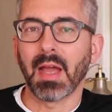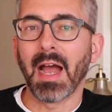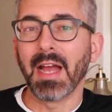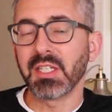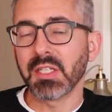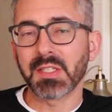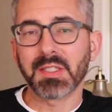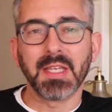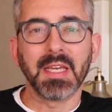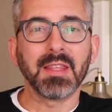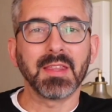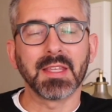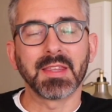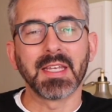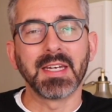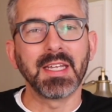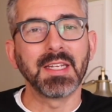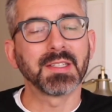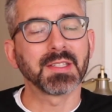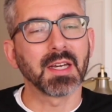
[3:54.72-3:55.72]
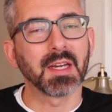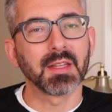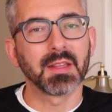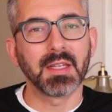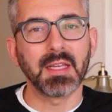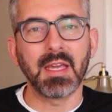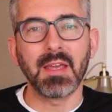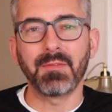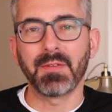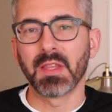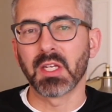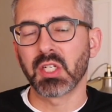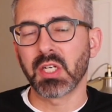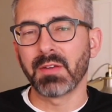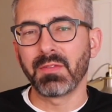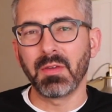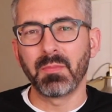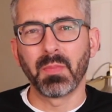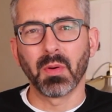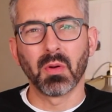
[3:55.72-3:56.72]
I just think that the Nissan Leaf and the
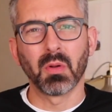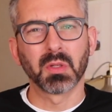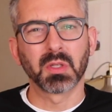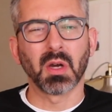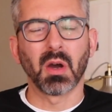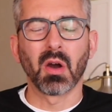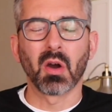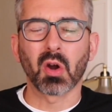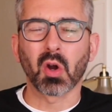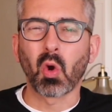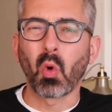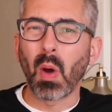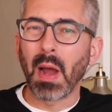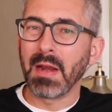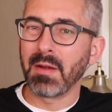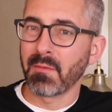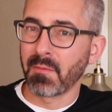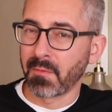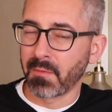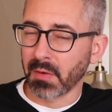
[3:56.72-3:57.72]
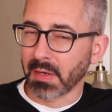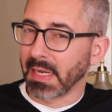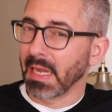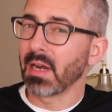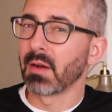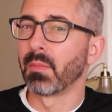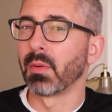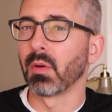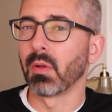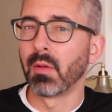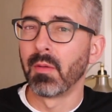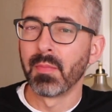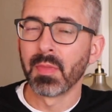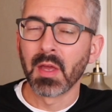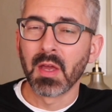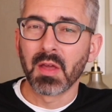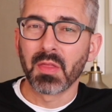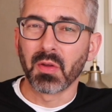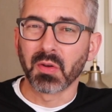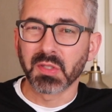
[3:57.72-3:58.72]
Chevy Bolt are quite forgettable.
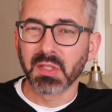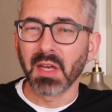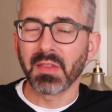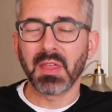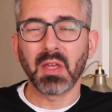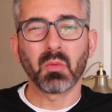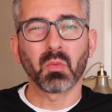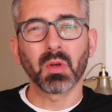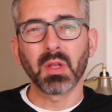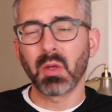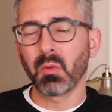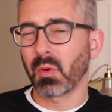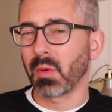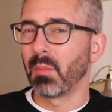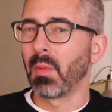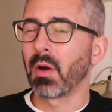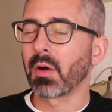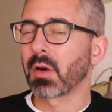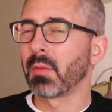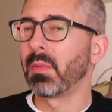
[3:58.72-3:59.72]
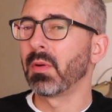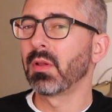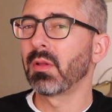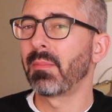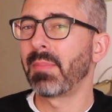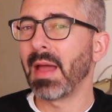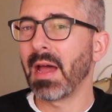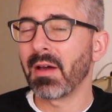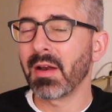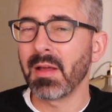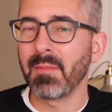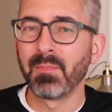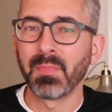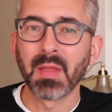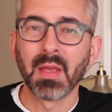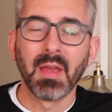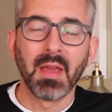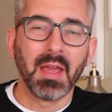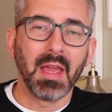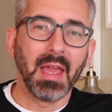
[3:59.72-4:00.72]
There's nothing really remarkable about it.
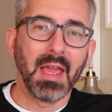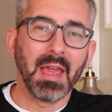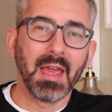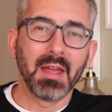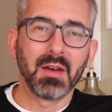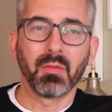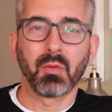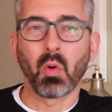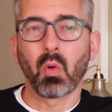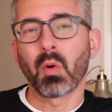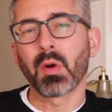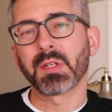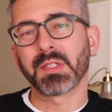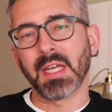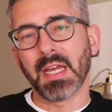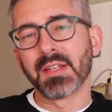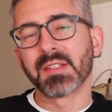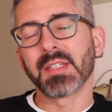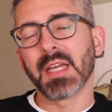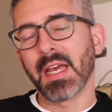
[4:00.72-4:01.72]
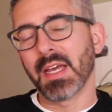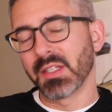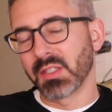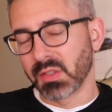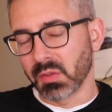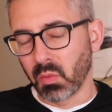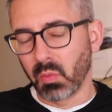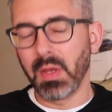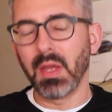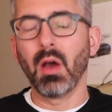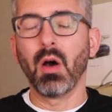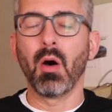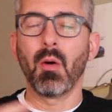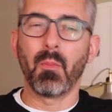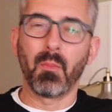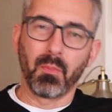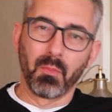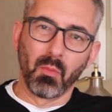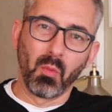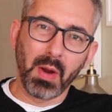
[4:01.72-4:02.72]
And of course, as we
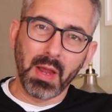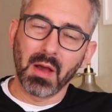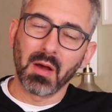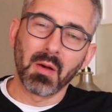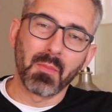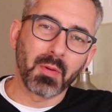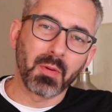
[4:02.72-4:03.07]
all